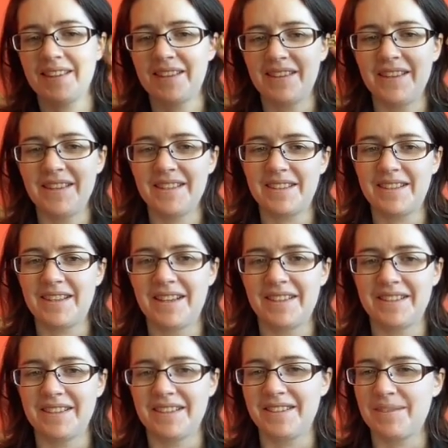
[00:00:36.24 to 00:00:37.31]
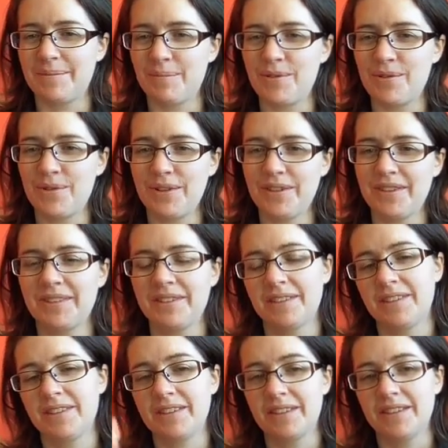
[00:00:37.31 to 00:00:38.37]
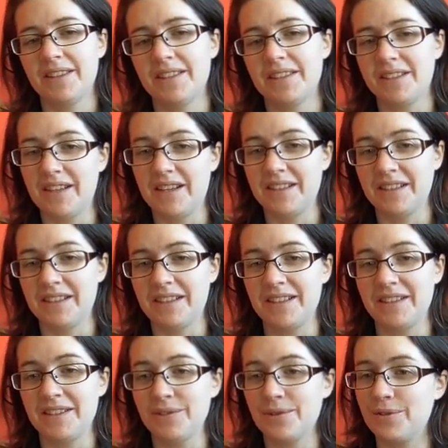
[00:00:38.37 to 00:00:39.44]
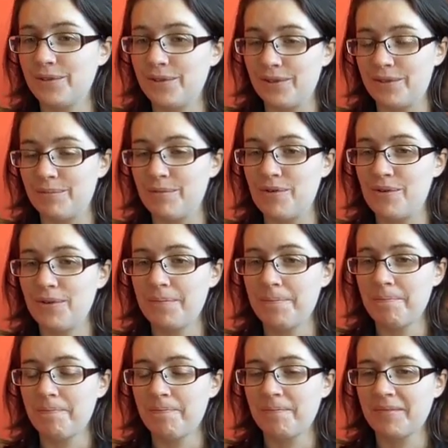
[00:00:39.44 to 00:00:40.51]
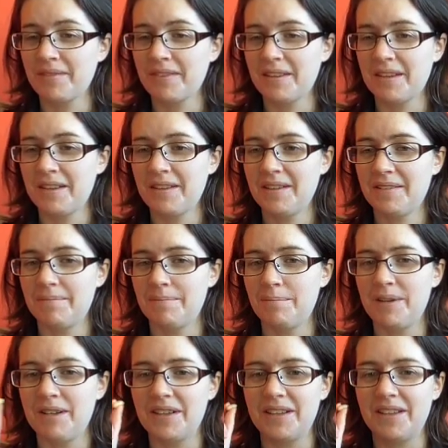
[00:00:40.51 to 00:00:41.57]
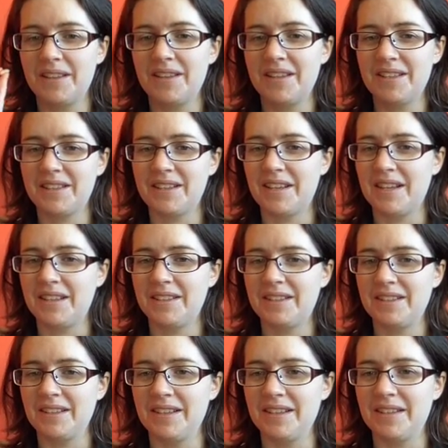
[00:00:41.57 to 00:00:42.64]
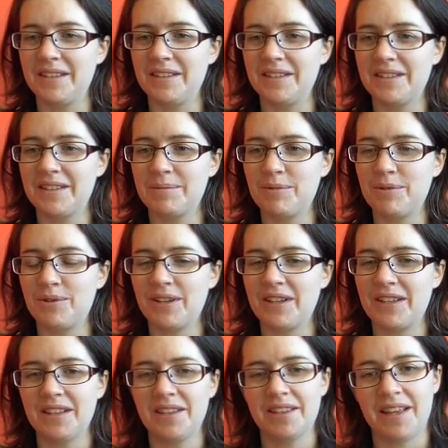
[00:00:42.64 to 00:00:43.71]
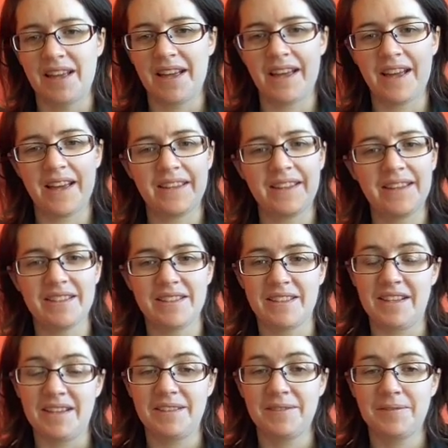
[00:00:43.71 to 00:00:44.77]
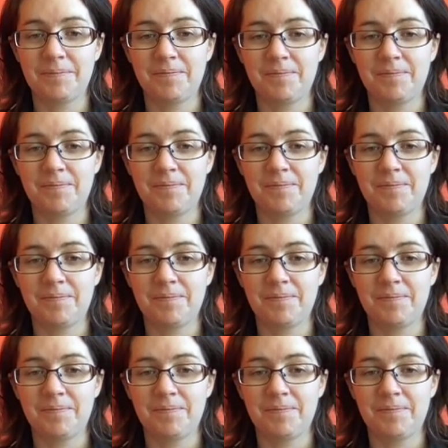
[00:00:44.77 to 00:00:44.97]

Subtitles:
This nut is small. This nut is also small, but this nut is smaller than this nut.